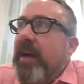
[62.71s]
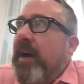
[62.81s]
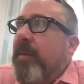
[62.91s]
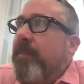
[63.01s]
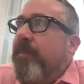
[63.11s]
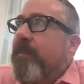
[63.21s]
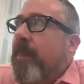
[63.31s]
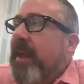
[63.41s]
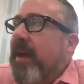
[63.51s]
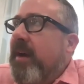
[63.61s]
Um,
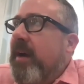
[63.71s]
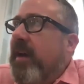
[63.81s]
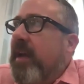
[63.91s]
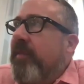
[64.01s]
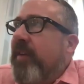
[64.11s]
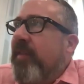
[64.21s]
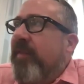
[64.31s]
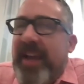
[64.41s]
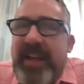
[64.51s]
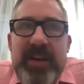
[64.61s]
Uh, if, if
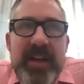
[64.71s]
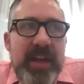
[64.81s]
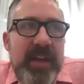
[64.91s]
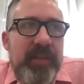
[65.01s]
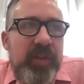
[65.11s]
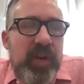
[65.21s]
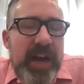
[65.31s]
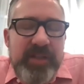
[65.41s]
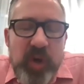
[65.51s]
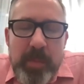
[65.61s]
I could, if you
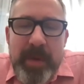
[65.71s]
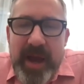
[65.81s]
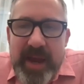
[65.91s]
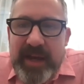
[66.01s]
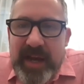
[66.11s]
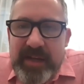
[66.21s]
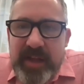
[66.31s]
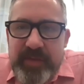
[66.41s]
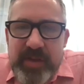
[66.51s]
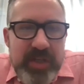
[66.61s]
guys don't mind, I'd
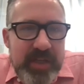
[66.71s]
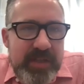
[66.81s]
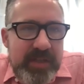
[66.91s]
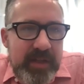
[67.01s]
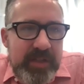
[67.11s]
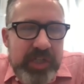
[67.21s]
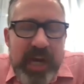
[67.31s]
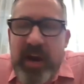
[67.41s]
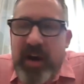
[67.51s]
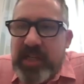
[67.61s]
love to just
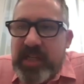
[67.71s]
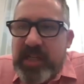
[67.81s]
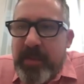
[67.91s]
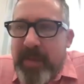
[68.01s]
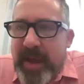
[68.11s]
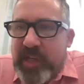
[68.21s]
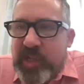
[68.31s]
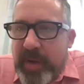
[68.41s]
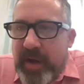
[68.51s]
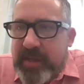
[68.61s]
share some of my
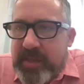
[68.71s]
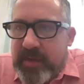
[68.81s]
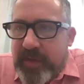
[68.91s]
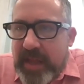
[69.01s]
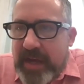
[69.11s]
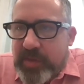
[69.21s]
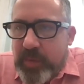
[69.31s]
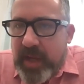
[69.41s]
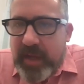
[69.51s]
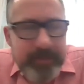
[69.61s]
experiences of the last
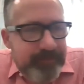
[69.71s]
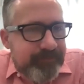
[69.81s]
week.